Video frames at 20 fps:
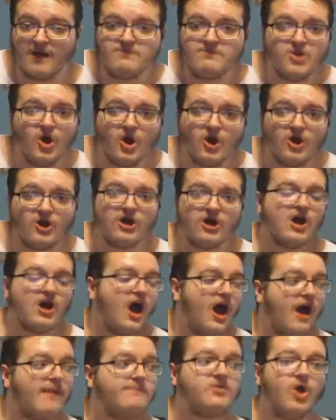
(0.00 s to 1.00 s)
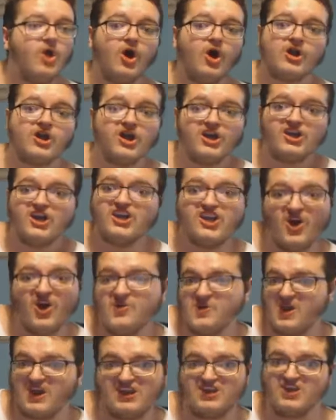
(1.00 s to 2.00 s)
I'm not gonna
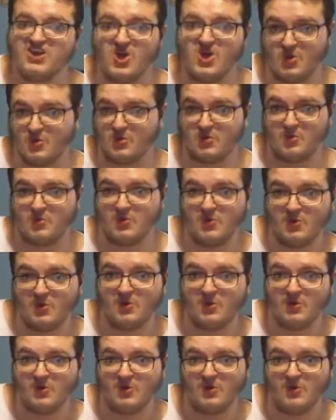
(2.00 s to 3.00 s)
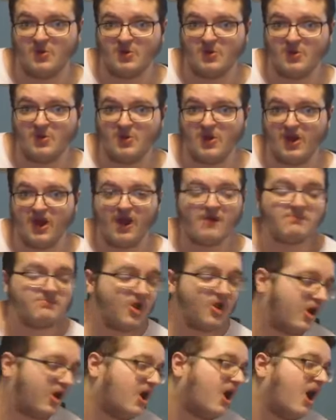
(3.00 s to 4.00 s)
notice you.
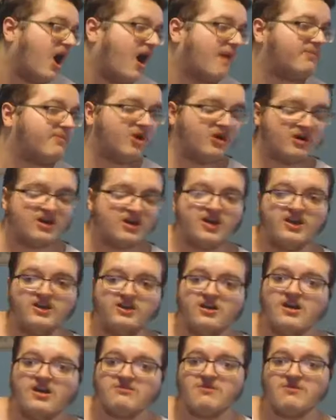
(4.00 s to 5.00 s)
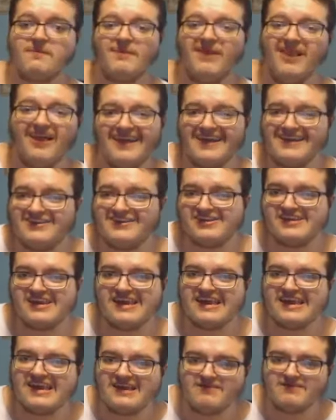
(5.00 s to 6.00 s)
I'm not gonna reply to
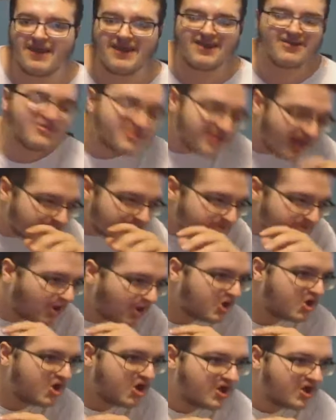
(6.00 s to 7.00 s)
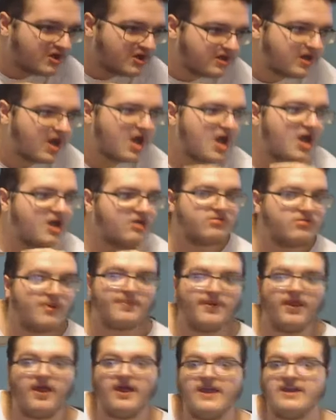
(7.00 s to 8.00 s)
your emails. I'm not gonna
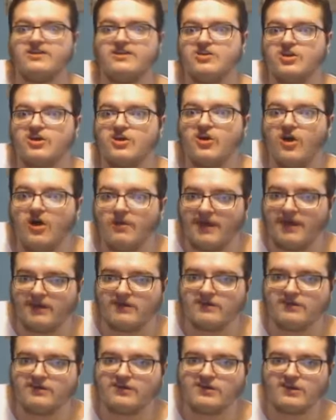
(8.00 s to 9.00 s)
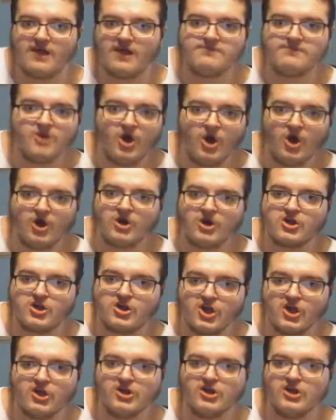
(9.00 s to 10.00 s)
reply to your comments. I'm not
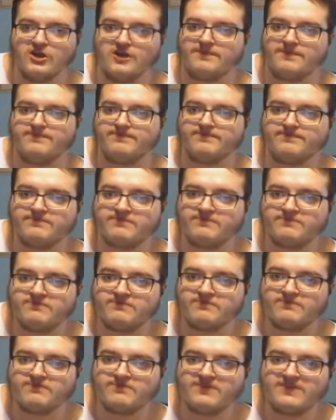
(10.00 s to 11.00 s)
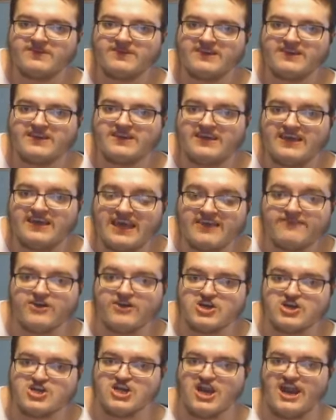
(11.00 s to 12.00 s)
gonna give
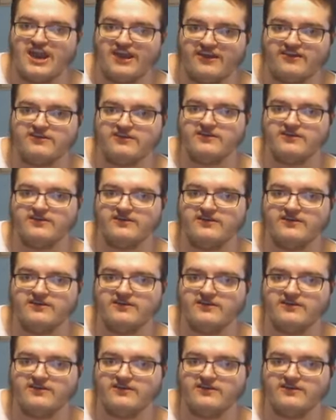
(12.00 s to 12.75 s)
a shit.